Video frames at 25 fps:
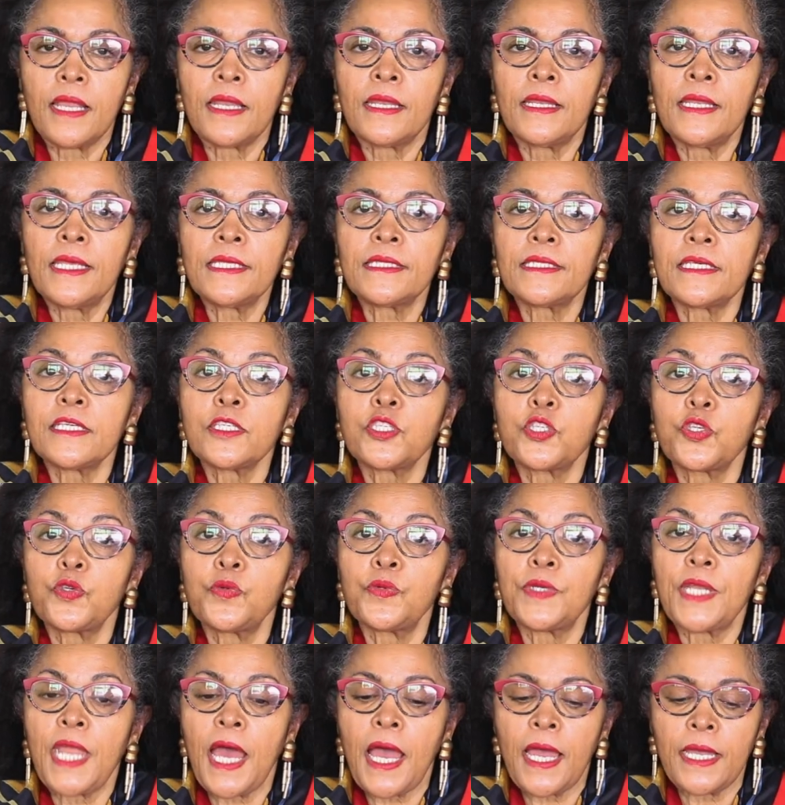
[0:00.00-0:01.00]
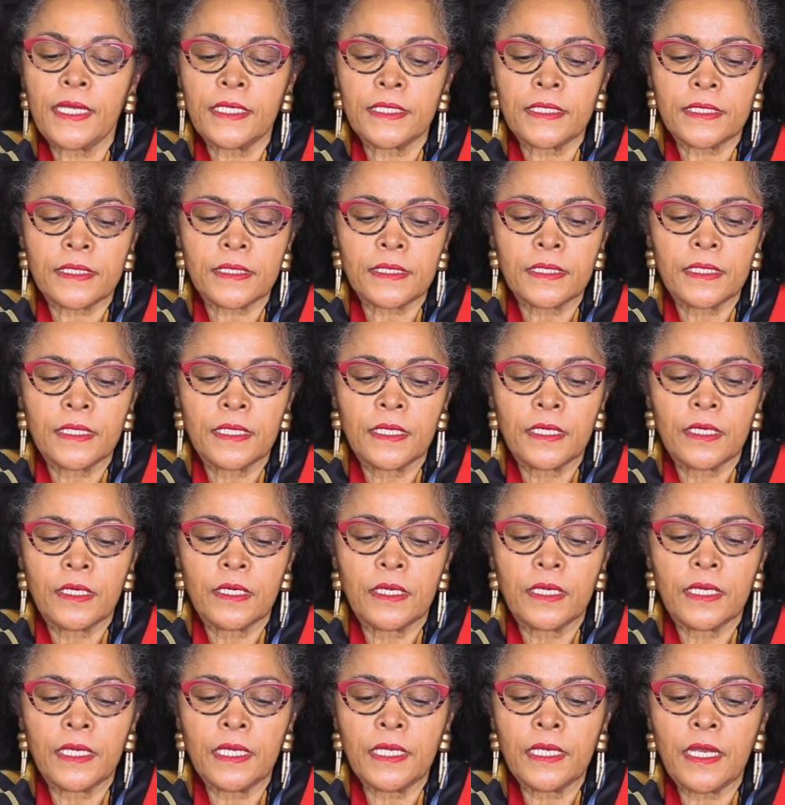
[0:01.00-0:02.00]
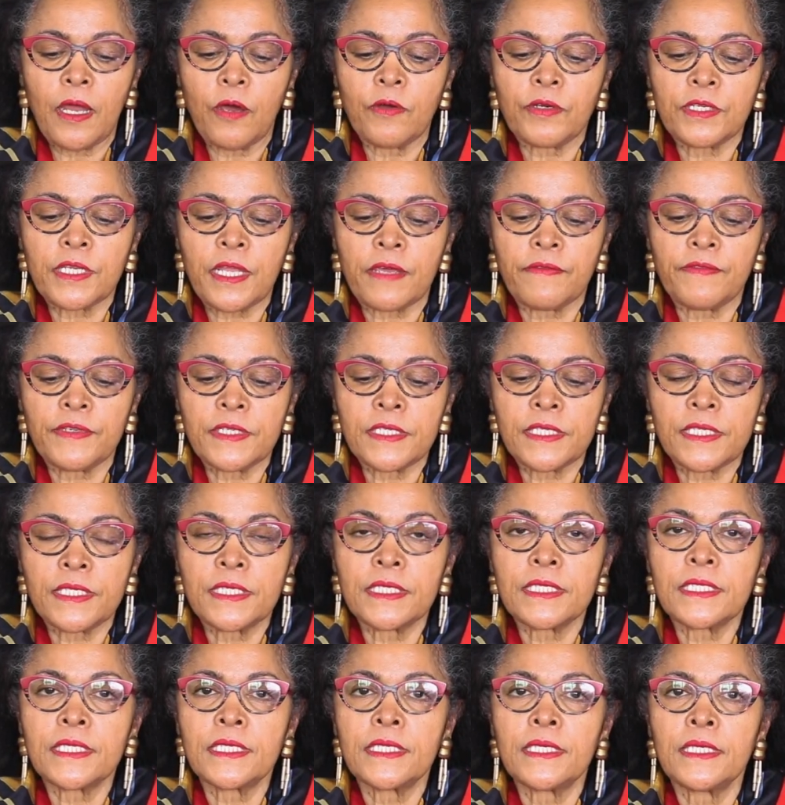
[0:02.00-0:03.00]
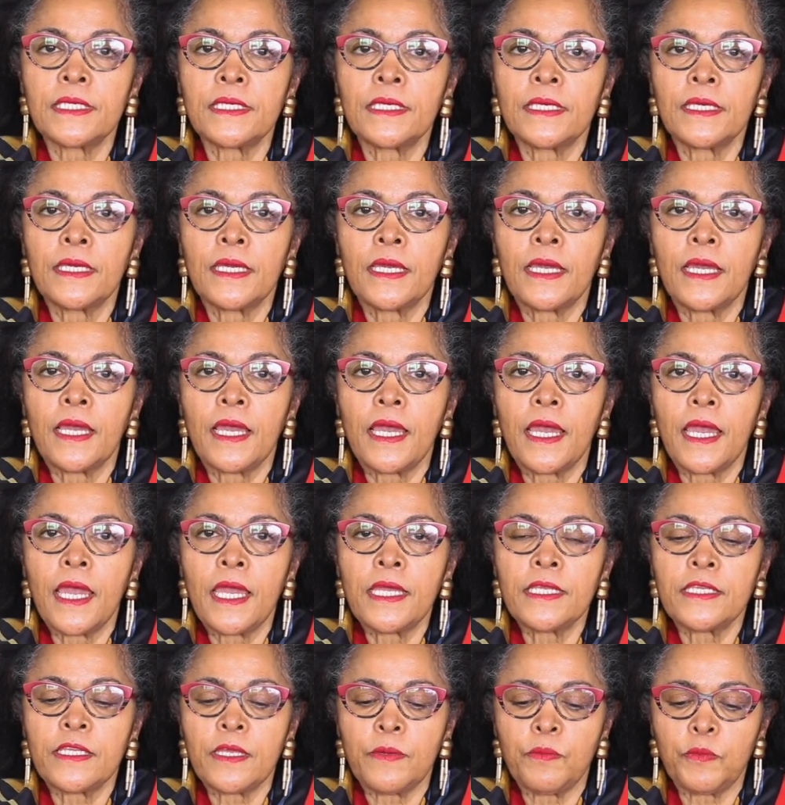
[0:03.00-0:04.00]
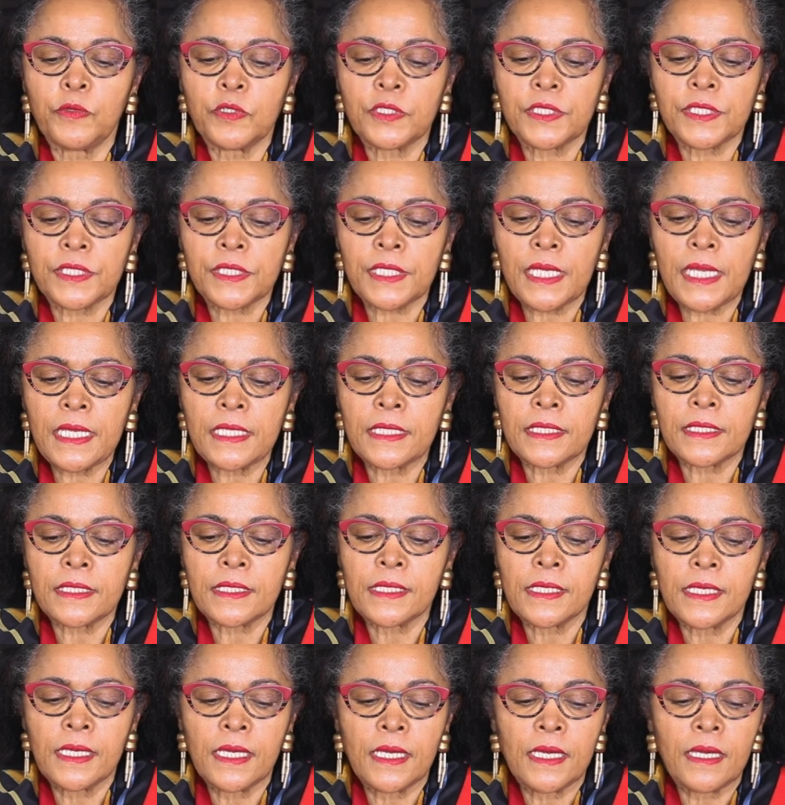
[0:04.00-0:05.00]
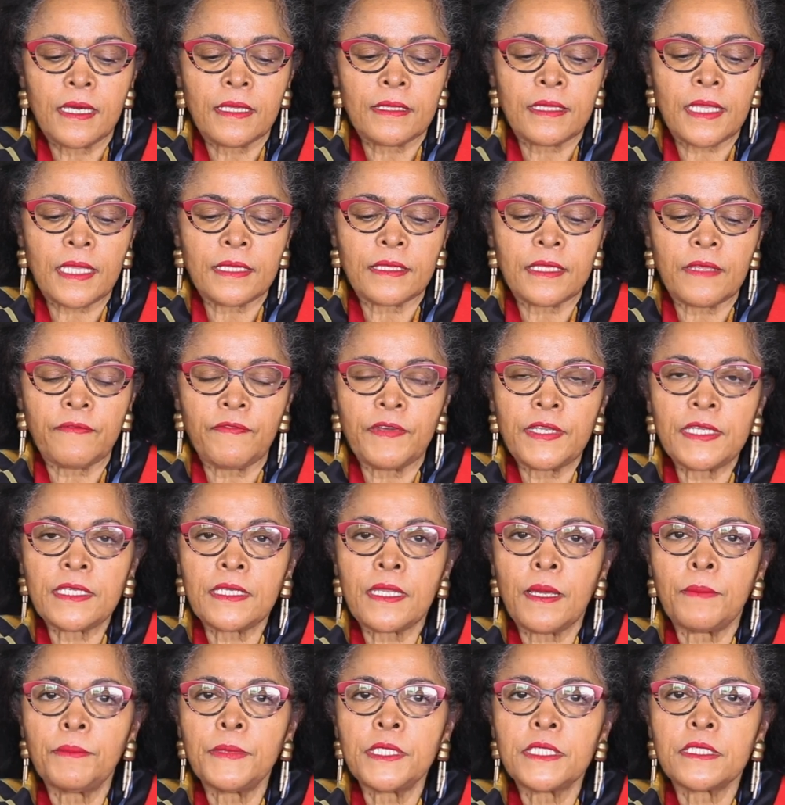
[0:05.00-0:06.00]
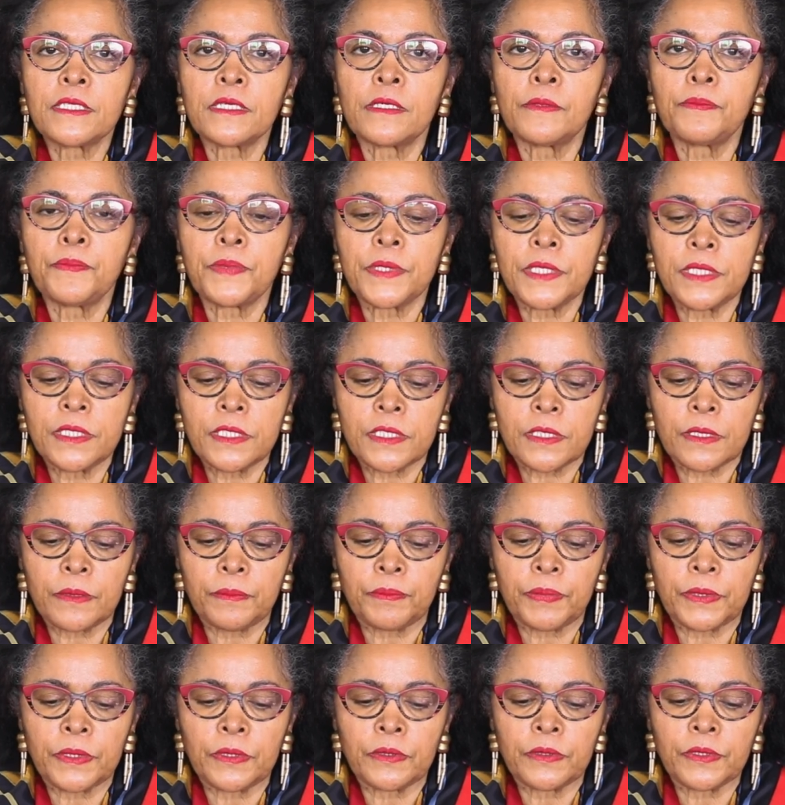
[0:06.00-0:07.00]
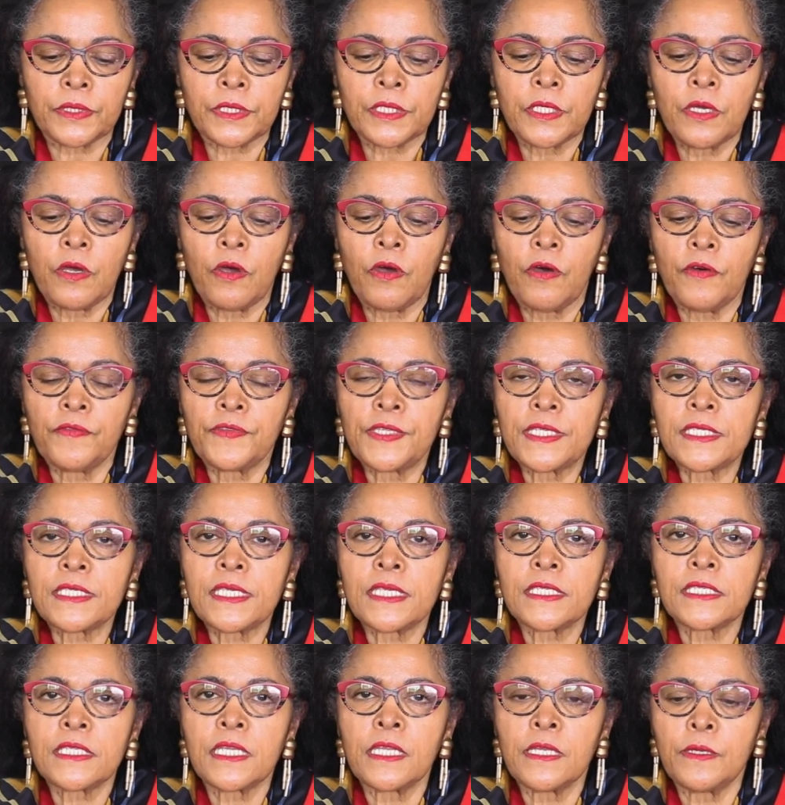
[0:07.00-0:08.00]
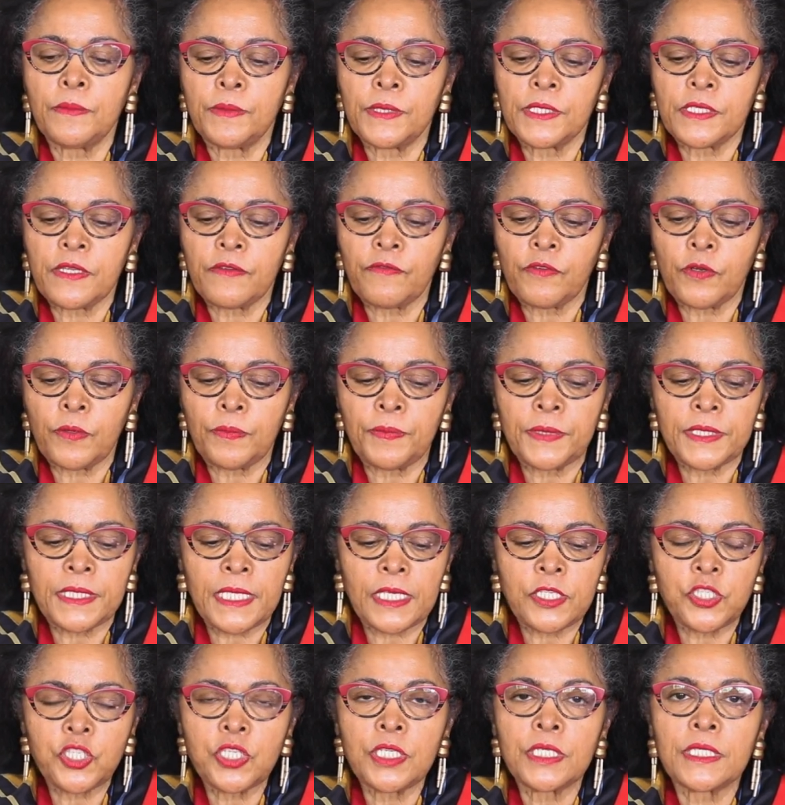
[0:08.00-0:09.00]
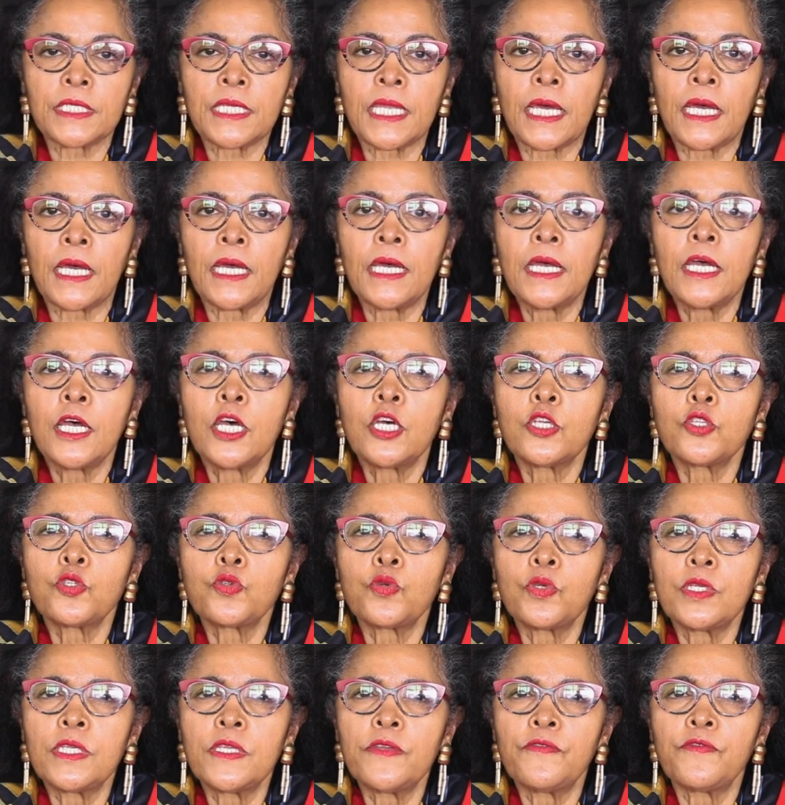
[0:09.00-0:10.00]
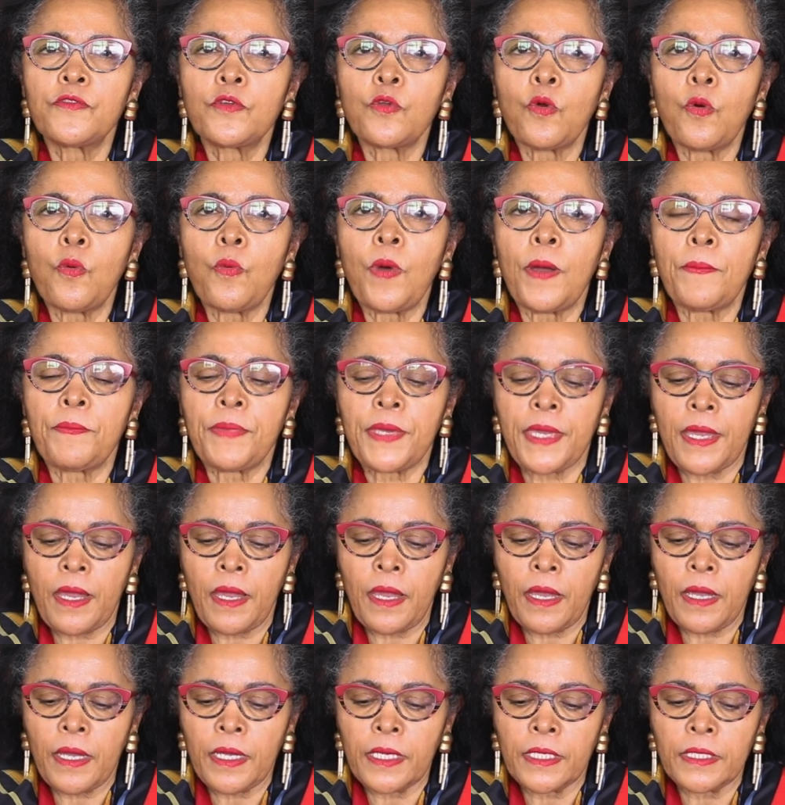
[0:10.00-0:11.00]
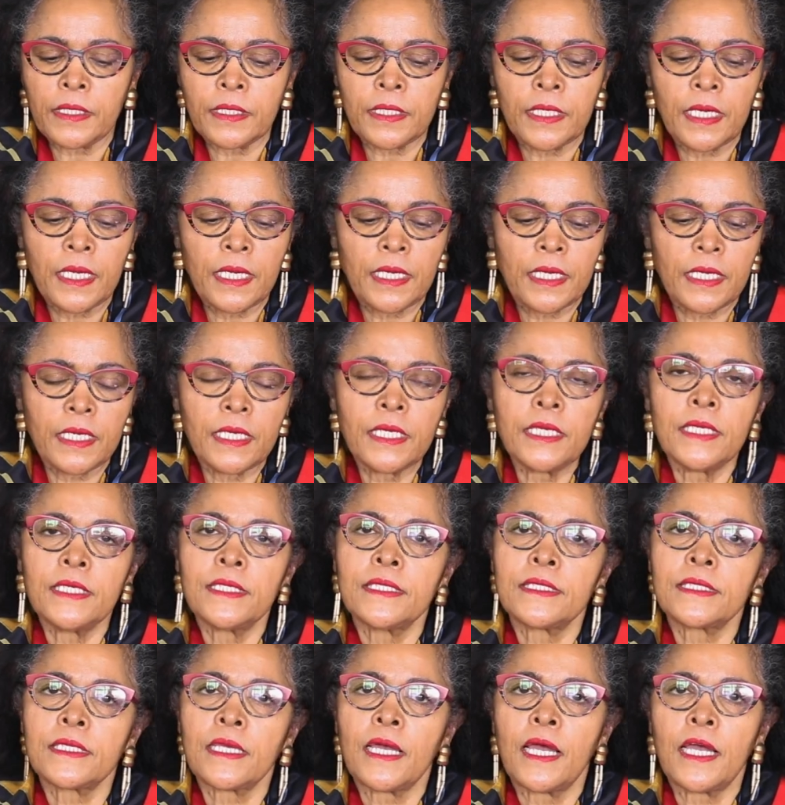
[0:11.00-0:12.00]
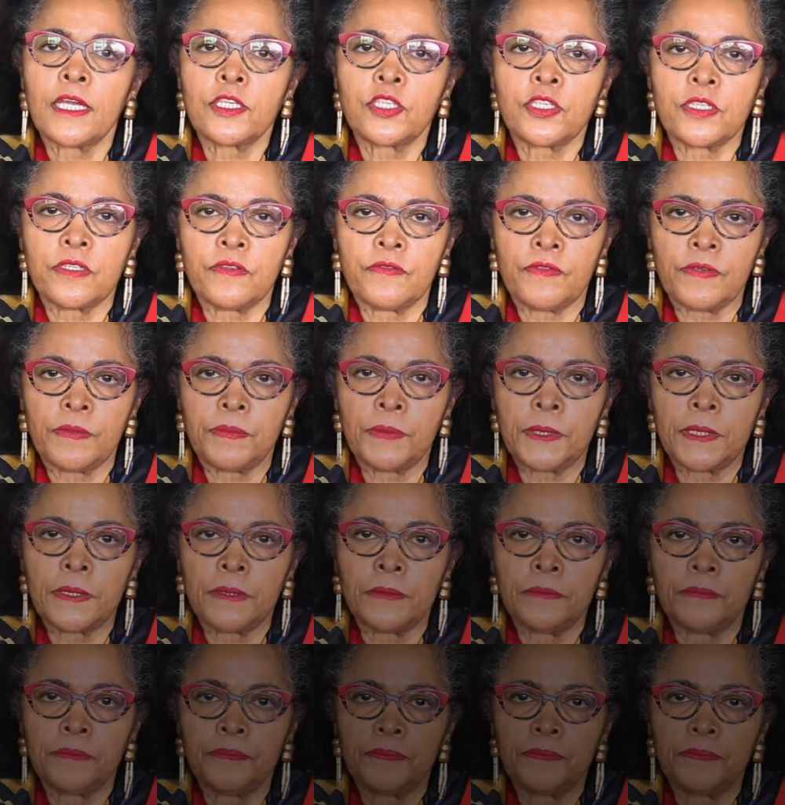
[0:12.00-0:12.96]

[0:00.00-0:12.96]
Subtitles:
Let us unite in our diversity and demonstrate that the fundamental principles of the Sustainable Development Agenda, to leave no one behind, is achievable.